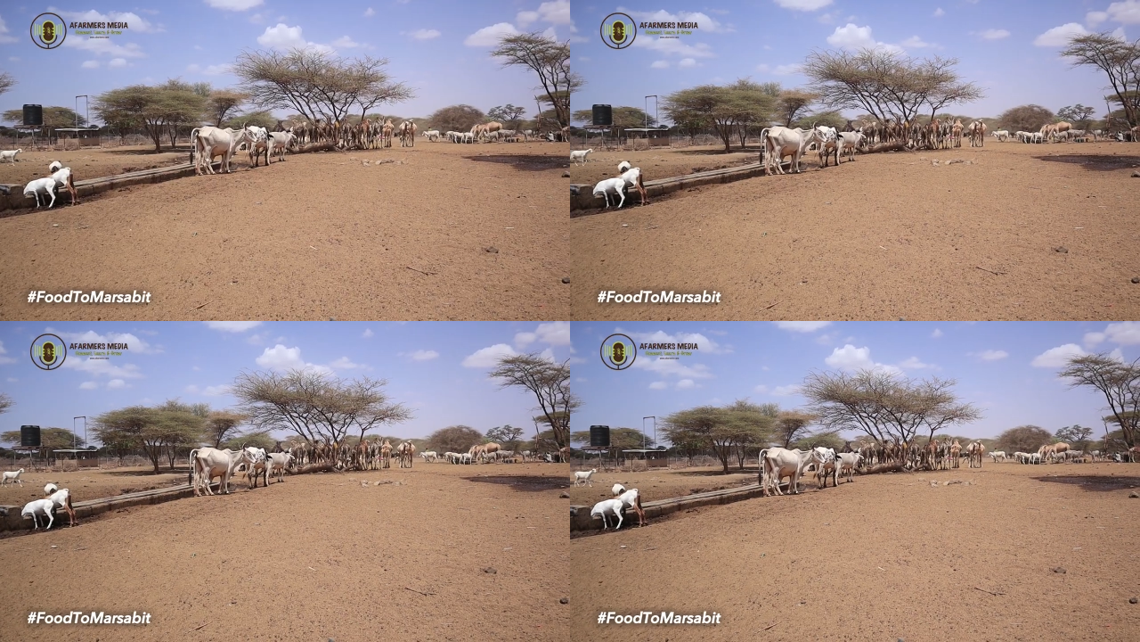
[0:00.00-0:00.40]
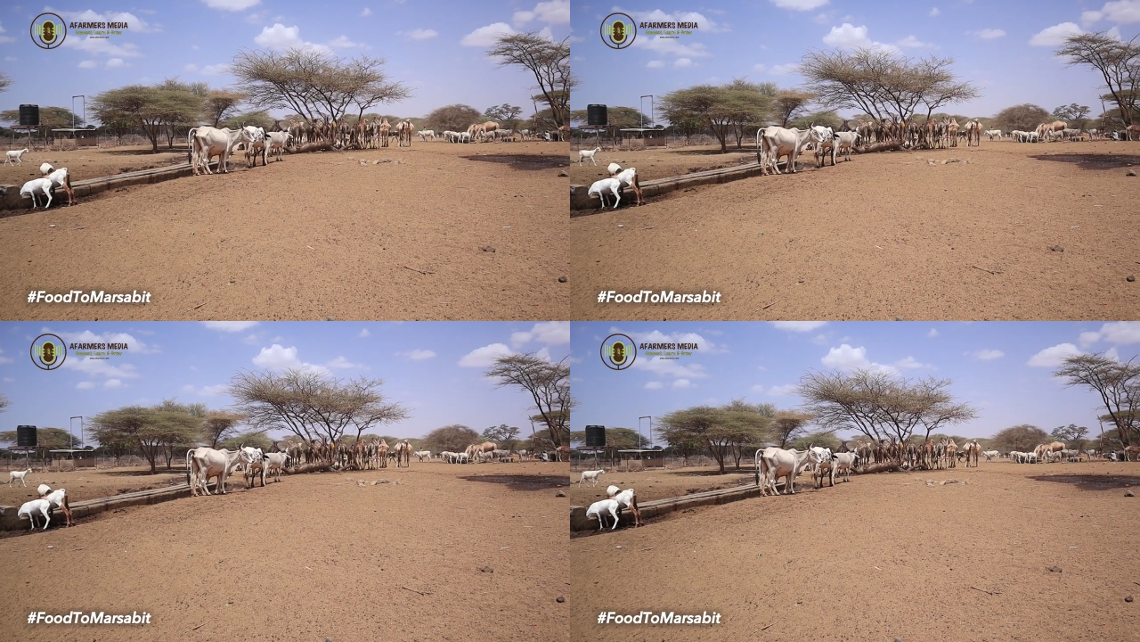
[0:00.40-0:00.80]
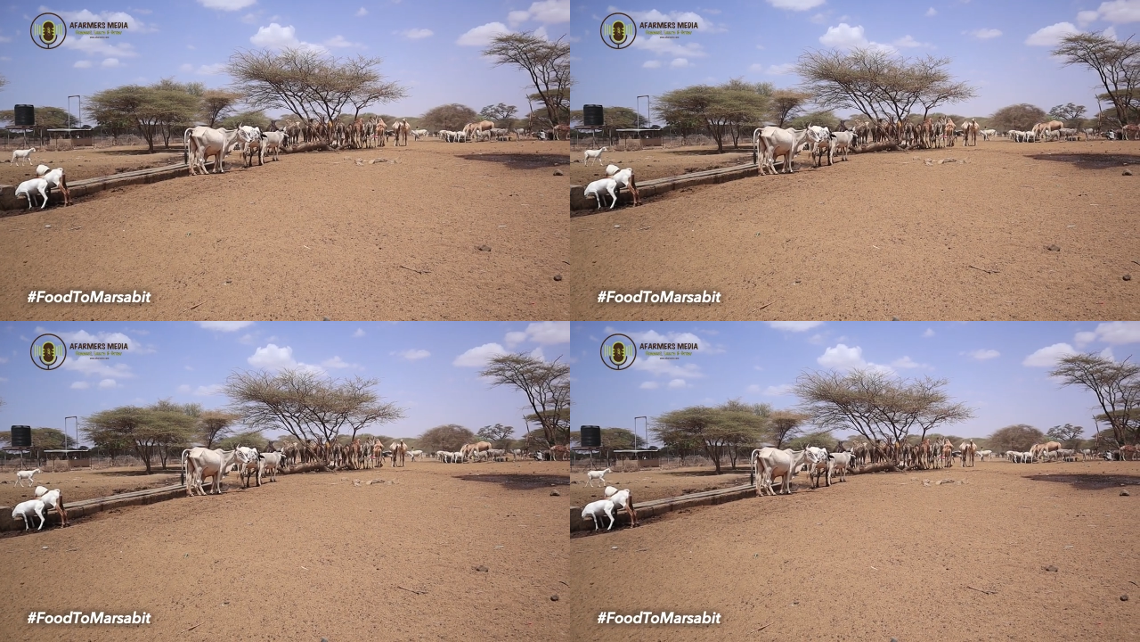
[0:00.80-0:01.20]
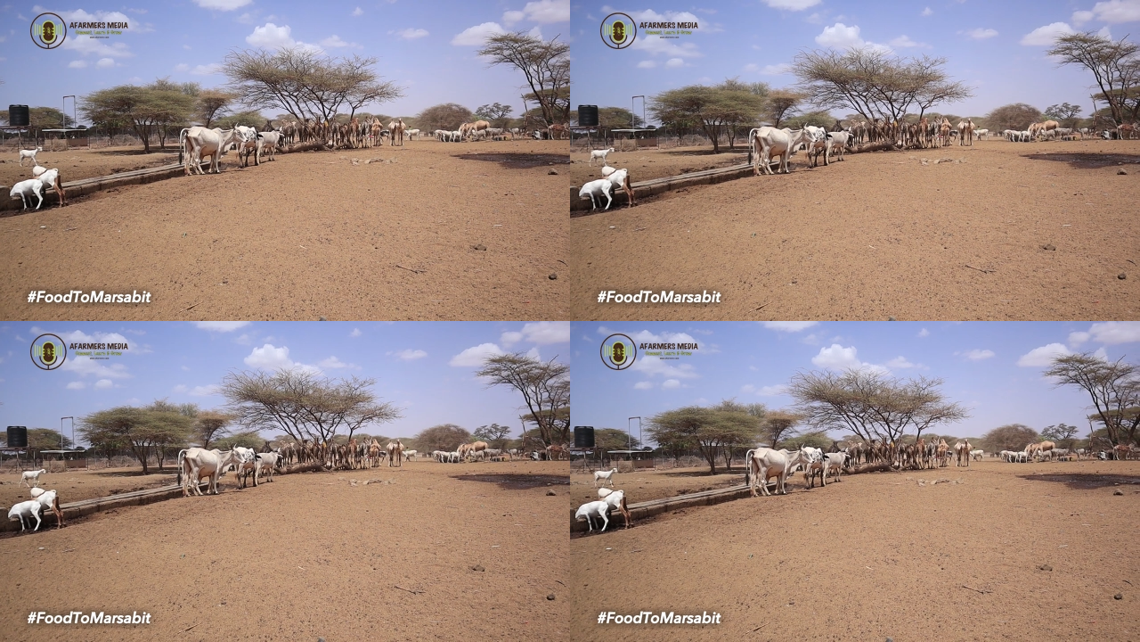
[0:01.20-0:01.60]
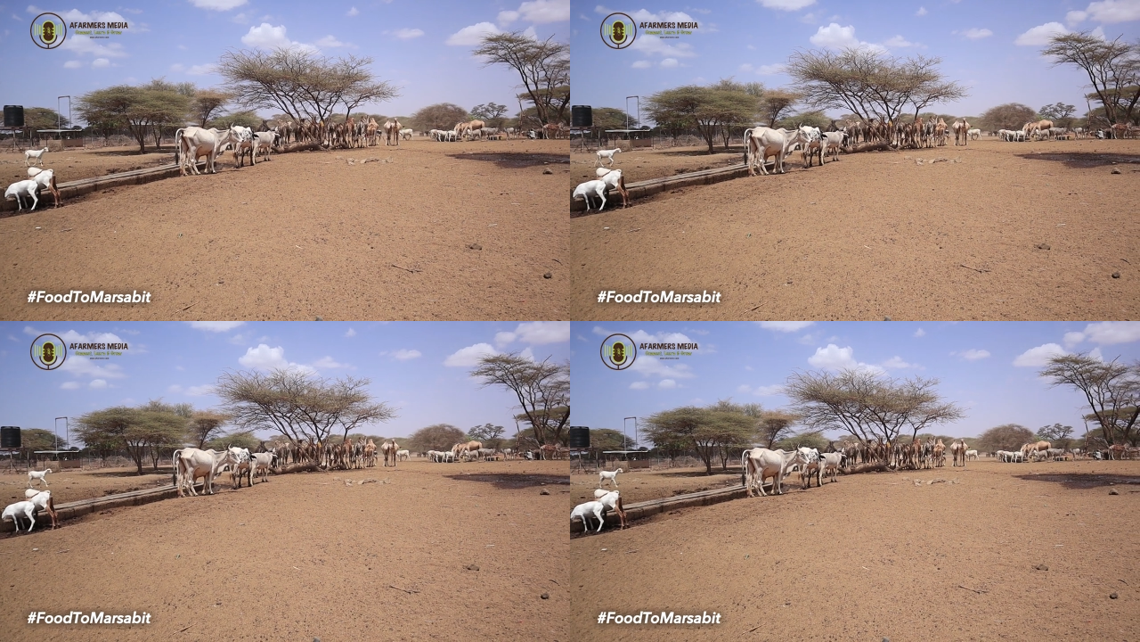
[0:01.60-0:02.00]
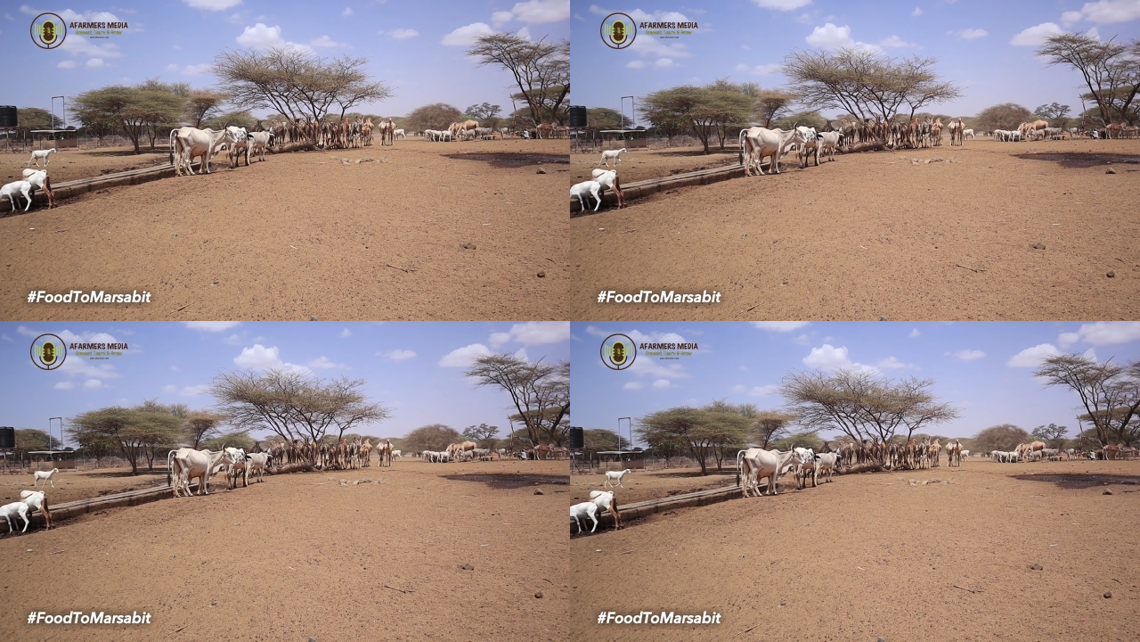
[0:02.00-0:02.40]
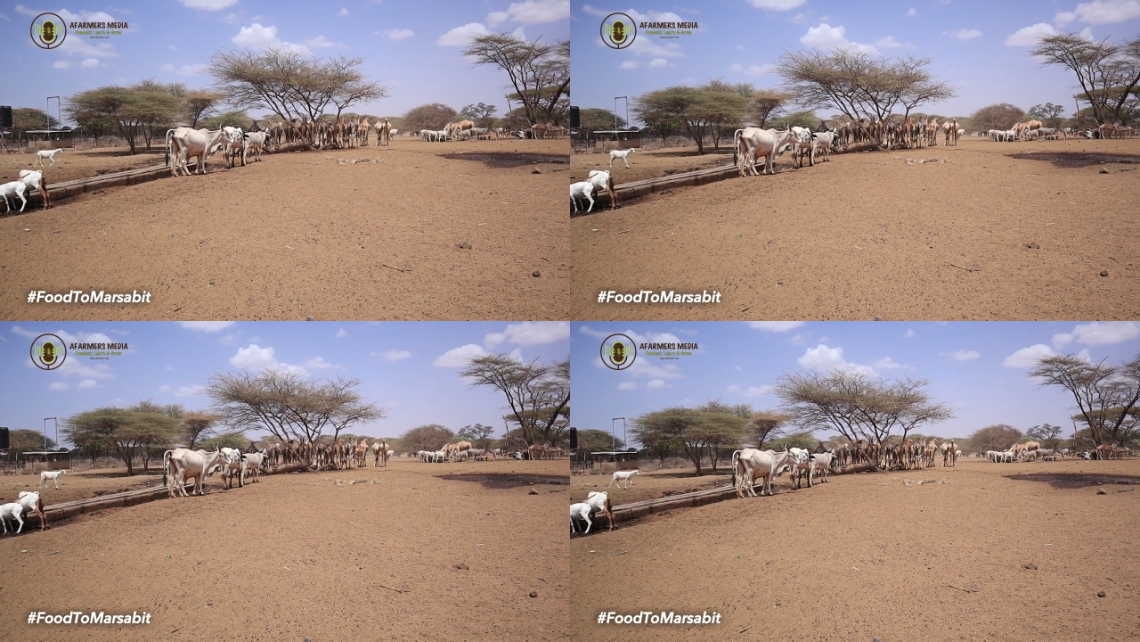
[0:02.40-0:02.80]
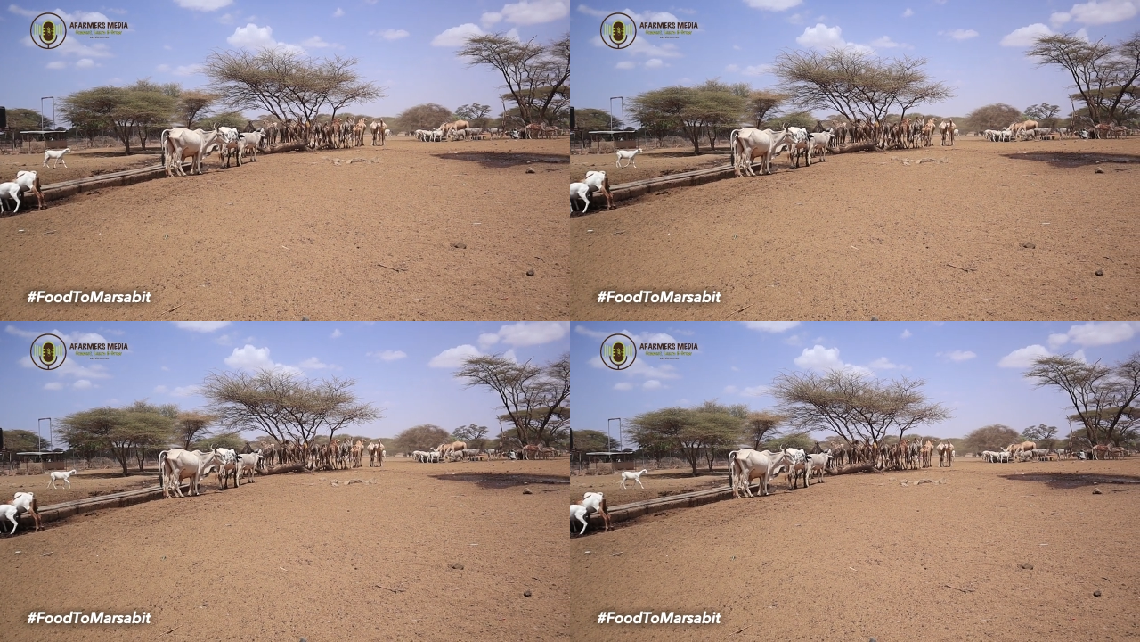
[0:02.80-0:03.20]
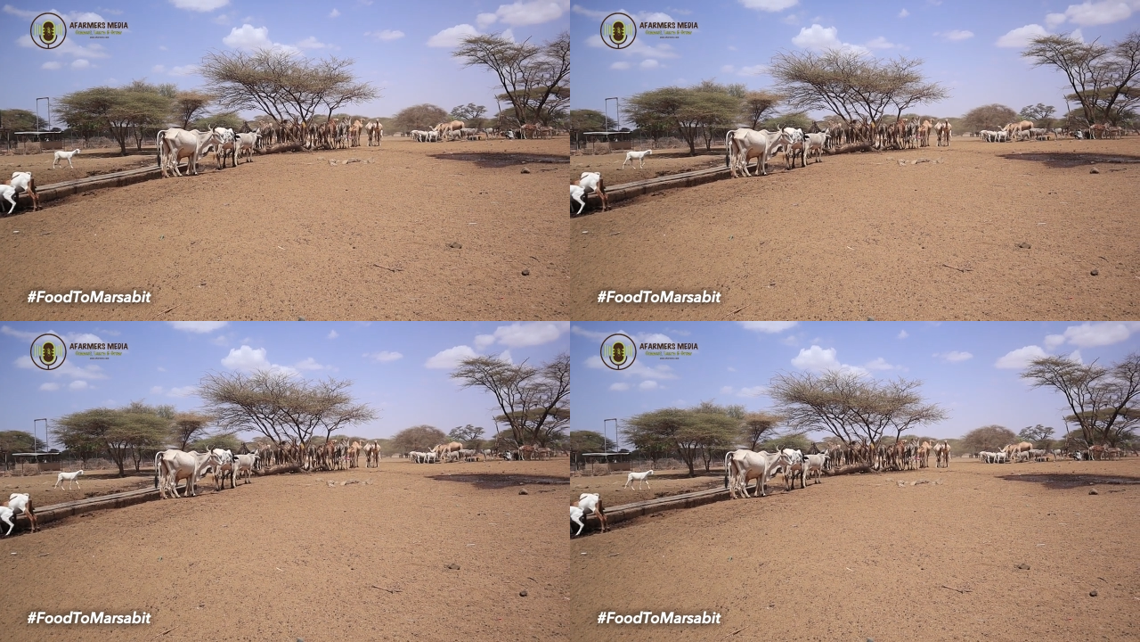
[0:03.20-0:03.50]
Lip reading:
[unreadable: no face in view]